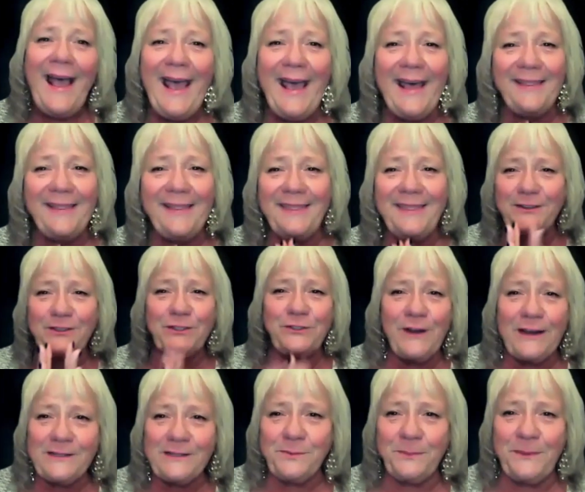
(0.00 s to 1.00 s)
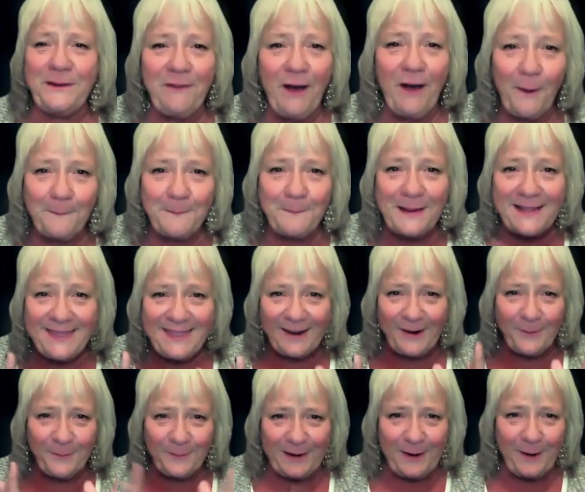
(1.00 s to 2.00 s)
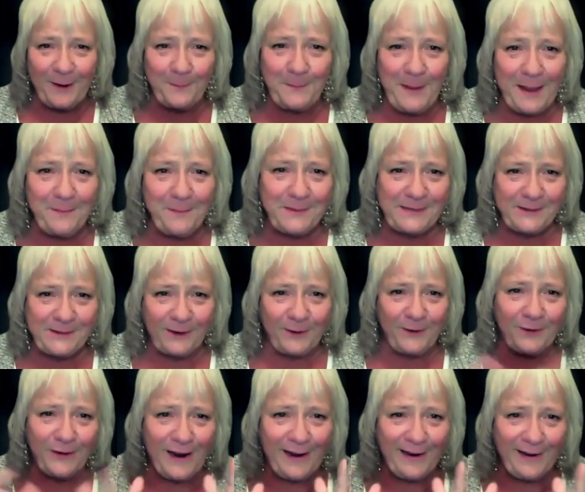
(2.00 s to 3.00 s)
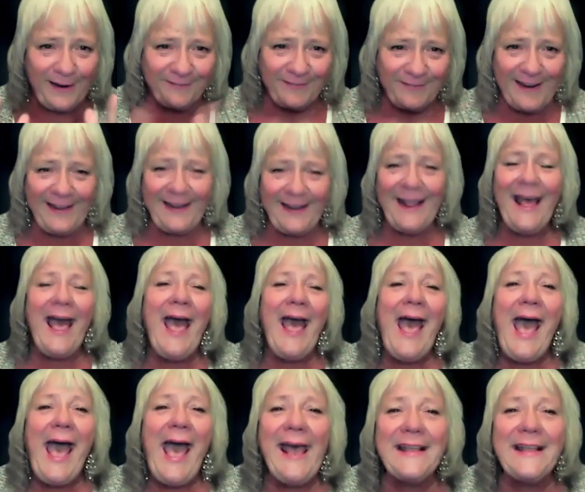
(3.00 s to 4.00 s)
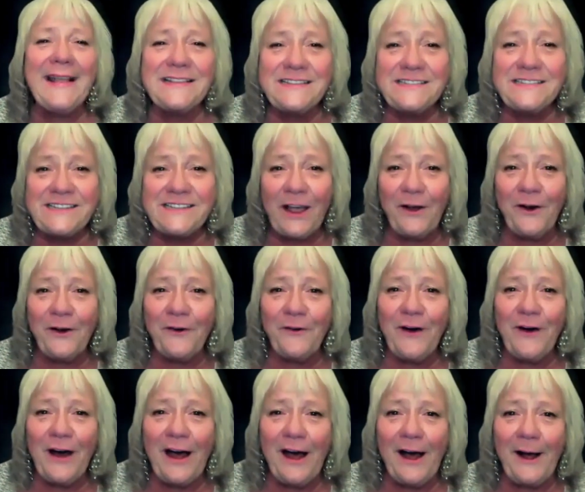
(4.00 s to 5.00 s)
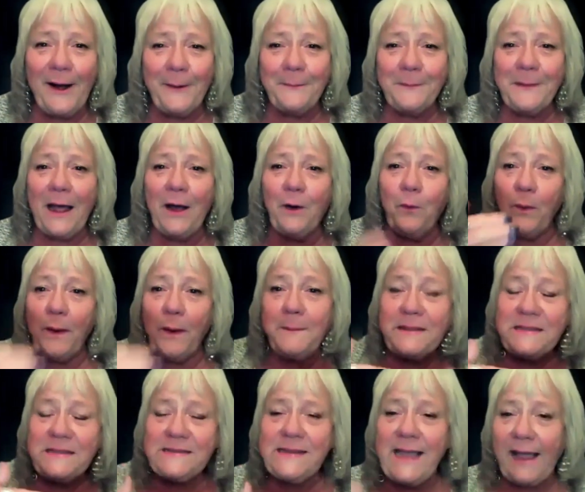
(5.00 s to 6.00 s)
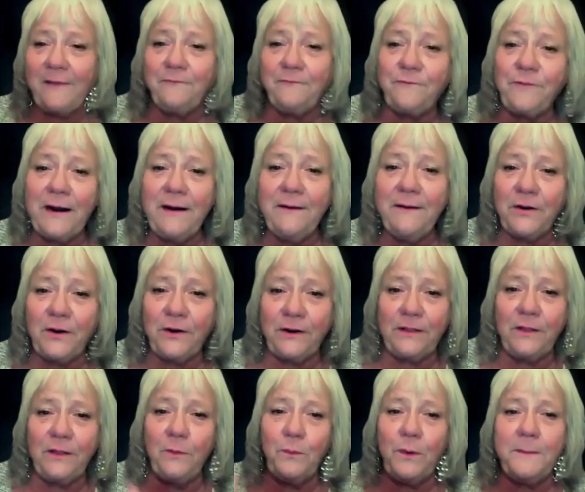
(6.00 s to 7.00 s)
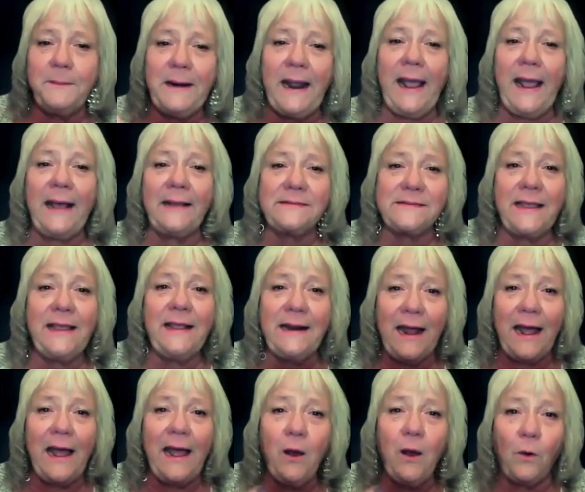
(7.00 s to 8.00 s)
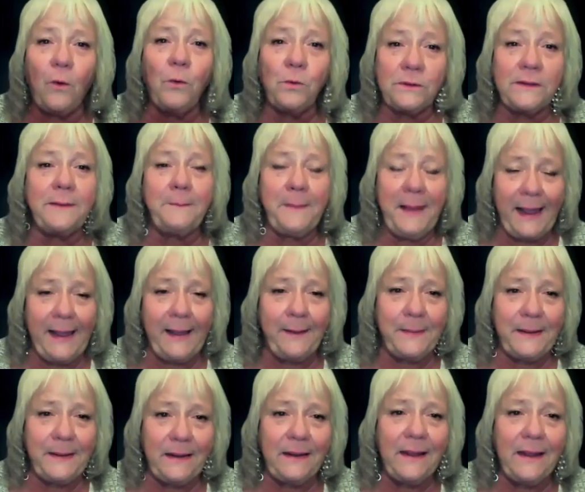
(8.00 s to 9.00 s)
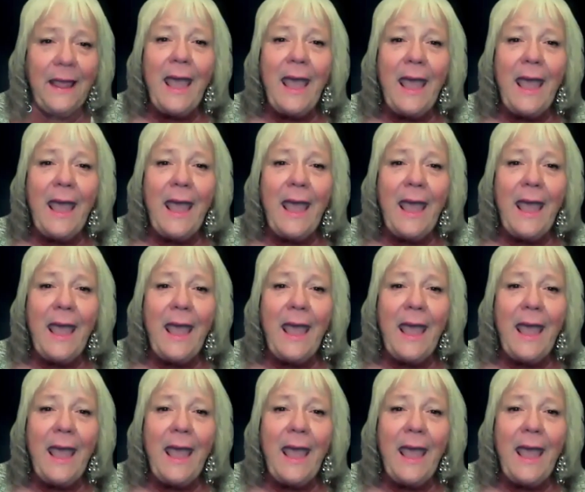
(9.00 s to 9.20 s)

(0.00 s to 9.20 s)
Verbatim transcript: And they're stressed. We've all been there when our babies are crying, right? And so um, a woman sat in front of her and the woman asked, Can I hold the baby?